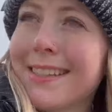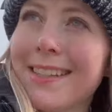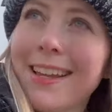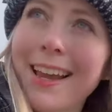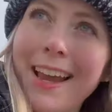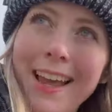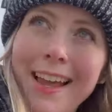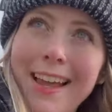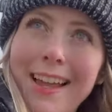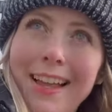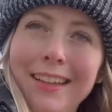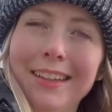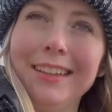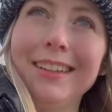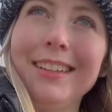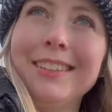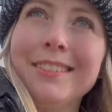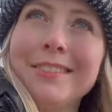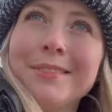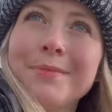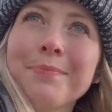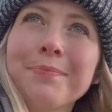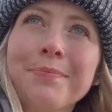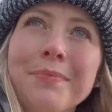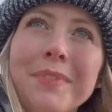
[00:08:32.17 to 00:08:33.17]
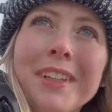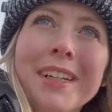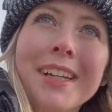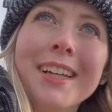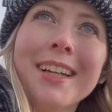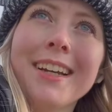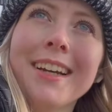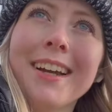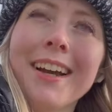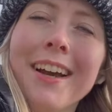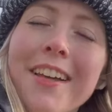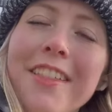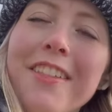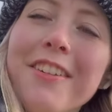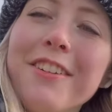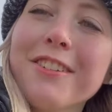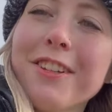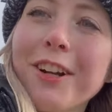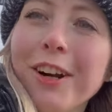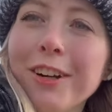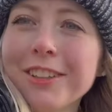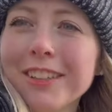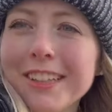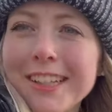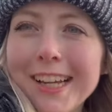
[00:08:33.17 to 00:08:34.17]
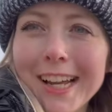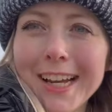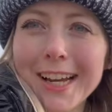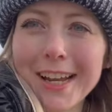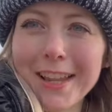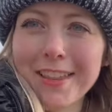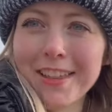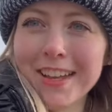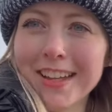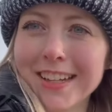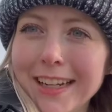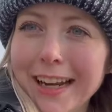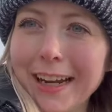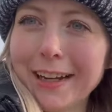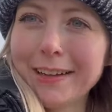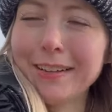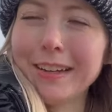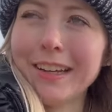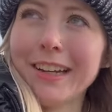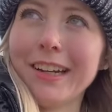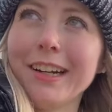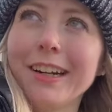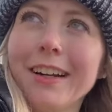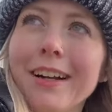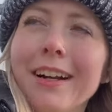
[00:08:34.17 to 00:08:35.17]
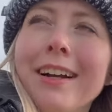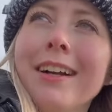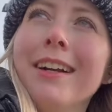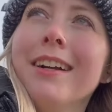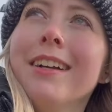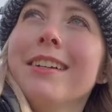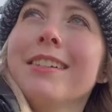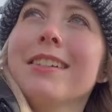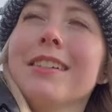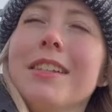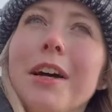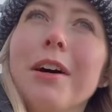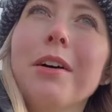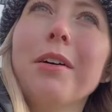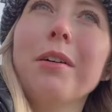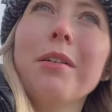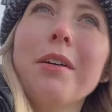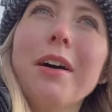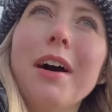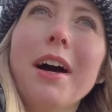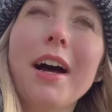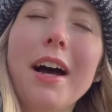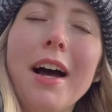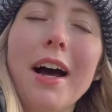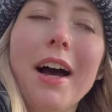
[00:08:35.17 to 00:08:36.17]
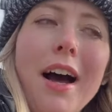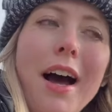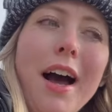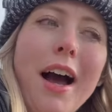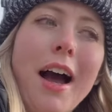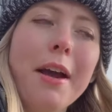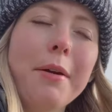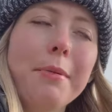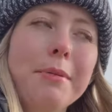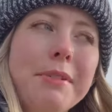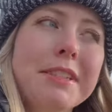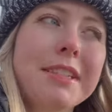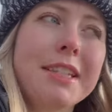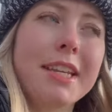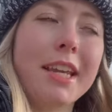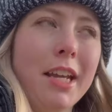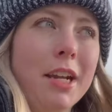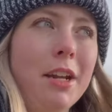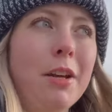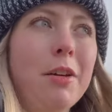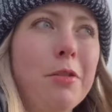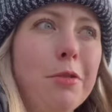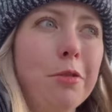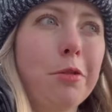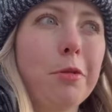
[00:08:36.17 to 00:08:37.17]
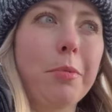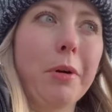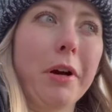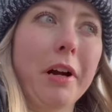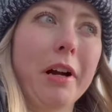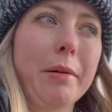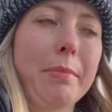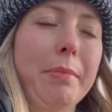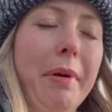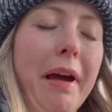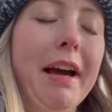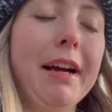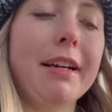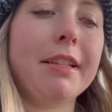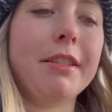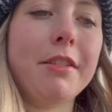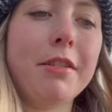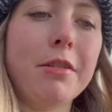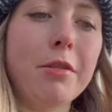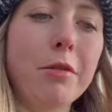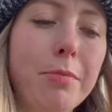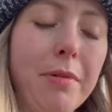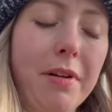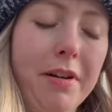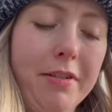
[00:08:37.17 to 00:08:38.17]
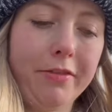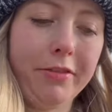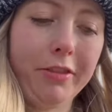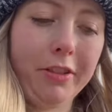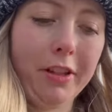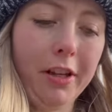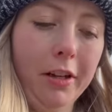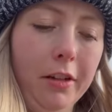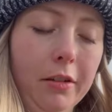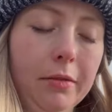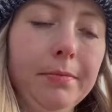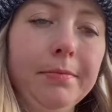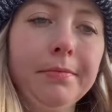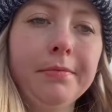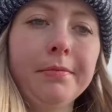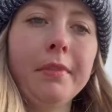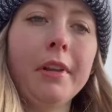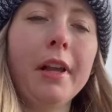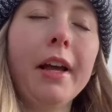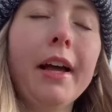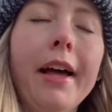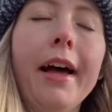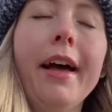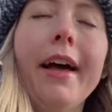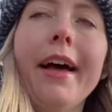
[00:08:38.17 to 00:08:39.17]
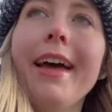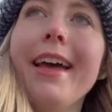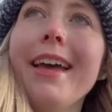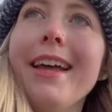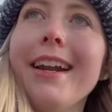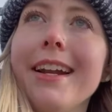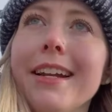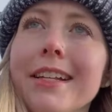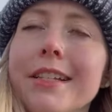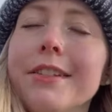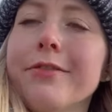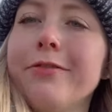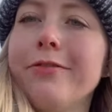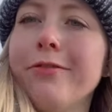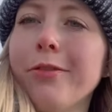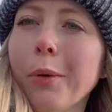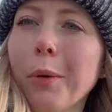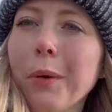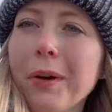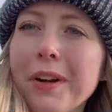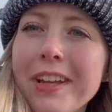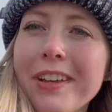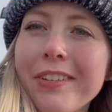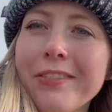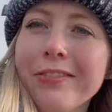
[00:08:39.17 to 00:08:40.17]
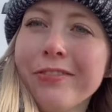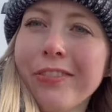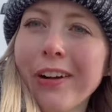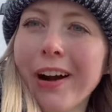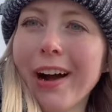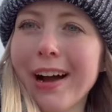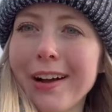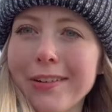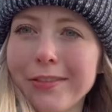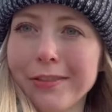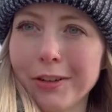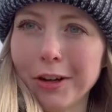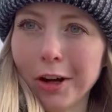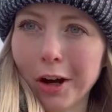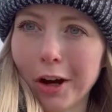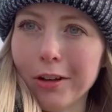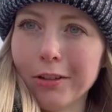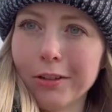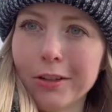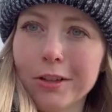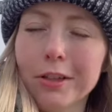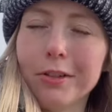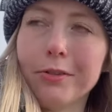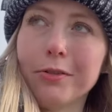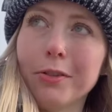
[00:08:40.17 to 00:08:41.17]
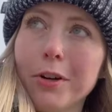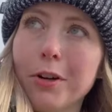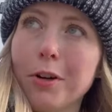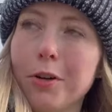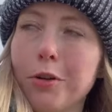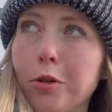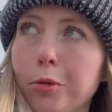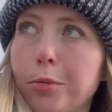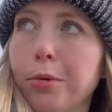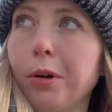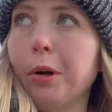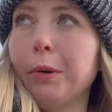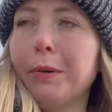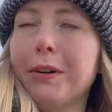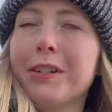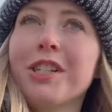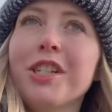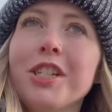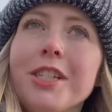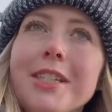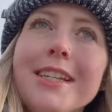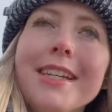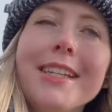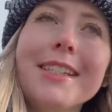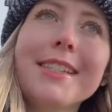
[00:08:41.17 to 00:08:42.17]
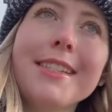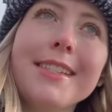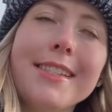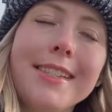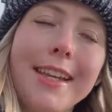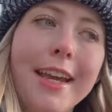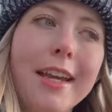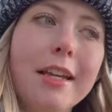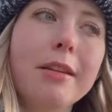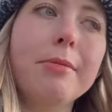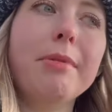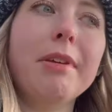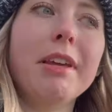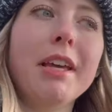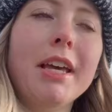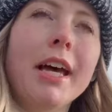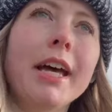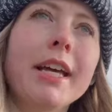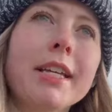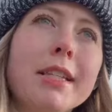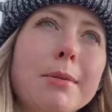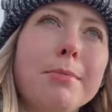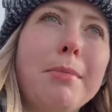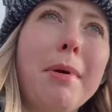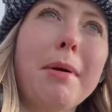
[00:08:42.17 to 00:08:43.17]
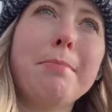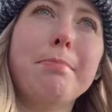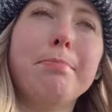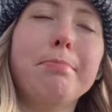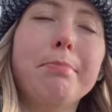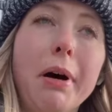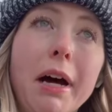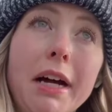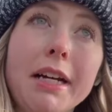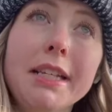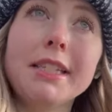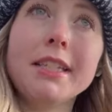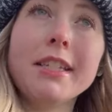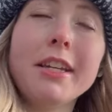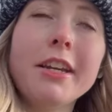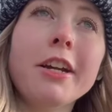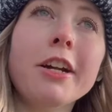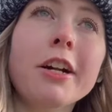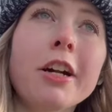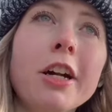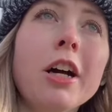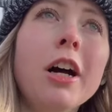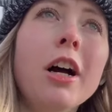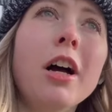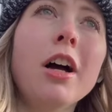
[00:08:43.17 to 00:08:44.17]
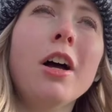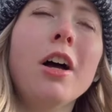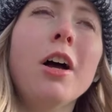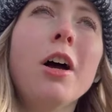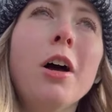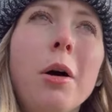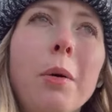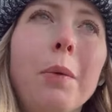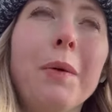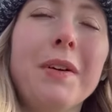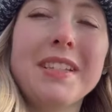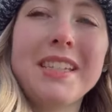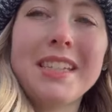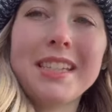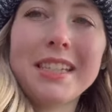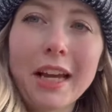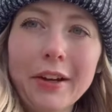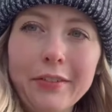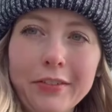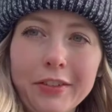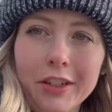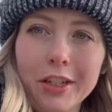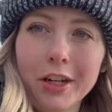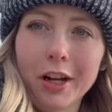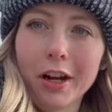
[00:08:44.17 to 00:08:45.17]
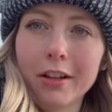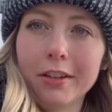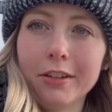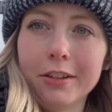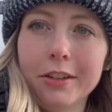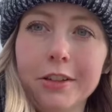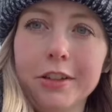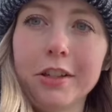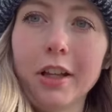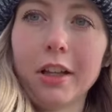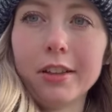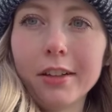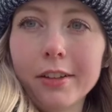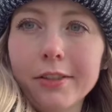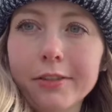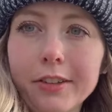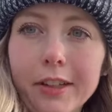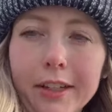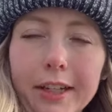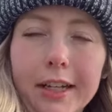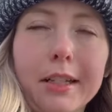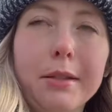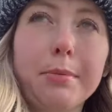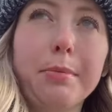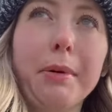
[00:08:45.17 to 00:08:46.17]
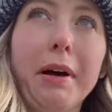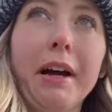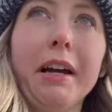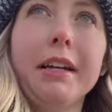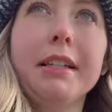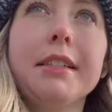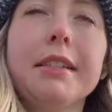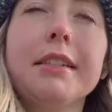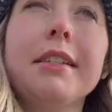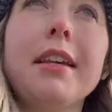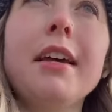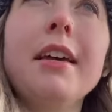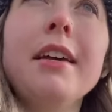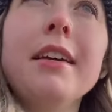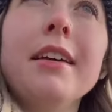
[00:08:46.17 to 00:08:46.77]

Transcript: tell, there's hardly anything down here. So I was gonna Uber back to Buffalo. It is $45 for an Uber, which is insane, because my bus here was $7 on the Flix bus.